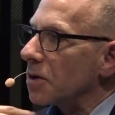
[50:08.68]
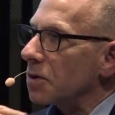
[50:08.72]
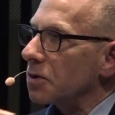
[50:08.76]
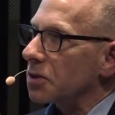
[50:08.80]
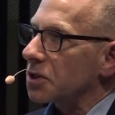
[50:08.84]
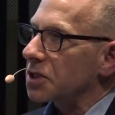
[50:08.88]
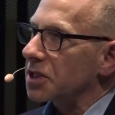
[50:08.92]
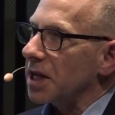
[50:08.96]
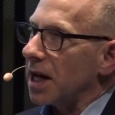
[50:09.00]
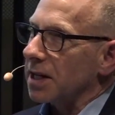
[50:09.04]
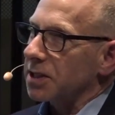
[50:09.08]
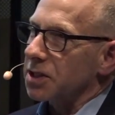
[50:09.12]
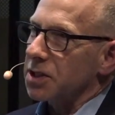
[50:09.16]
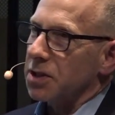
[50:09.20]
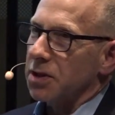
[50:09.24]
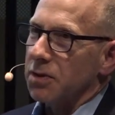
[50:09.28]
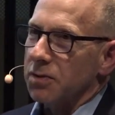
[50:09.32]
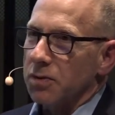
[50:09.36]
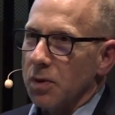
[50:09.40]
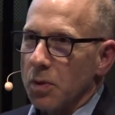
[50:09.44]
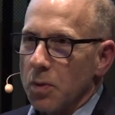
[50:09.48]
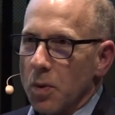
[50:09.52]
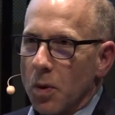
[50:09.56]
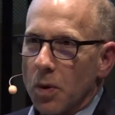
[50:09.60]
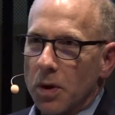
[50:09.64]
who sets
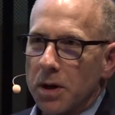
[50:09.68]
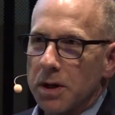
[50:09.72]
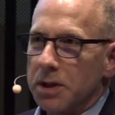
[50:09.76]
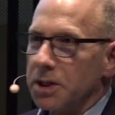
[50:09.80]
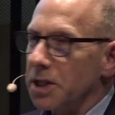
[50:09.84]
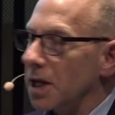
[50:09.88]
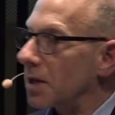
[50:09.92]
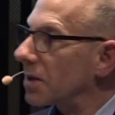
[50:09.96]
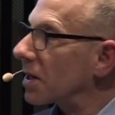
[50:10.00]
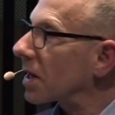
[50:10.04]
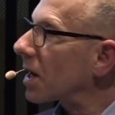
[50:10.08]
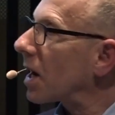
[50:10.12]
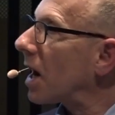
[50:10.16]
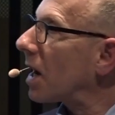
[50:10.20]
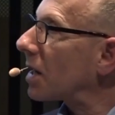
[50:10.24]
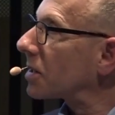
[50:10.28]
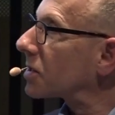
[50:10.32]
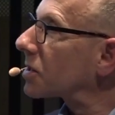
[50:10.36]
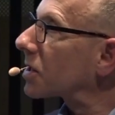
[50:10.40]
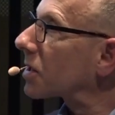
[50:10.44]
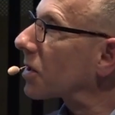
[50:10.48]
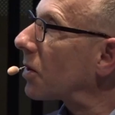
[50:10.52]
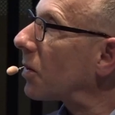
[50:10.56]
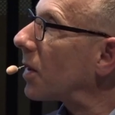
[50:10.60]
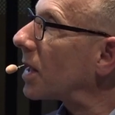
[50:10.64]
the rewards and the
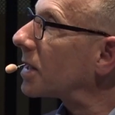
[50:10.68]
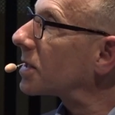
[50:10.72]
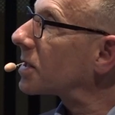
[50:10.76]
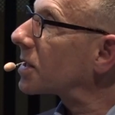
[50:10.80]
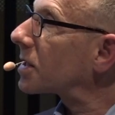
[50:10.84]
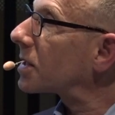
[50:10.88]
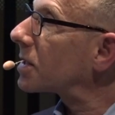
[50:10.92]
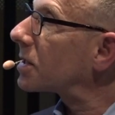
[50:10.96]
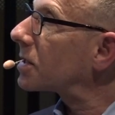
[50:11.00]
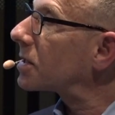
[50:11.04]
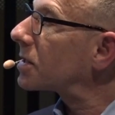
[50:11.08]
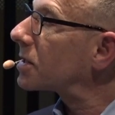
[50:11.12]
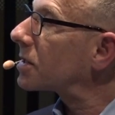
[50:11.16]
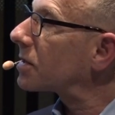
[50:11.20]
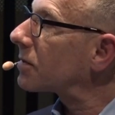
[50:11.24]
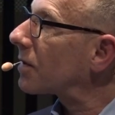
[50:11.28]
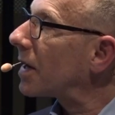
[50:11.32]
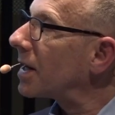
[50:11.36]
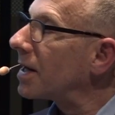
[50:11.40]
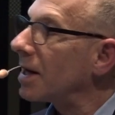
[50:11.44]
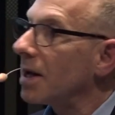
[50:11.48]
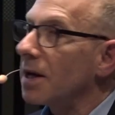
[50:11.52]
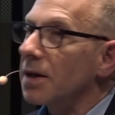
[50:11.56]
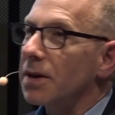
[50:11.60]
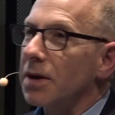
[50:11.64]
consequences,
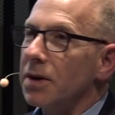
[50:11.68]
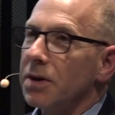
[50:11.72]
right?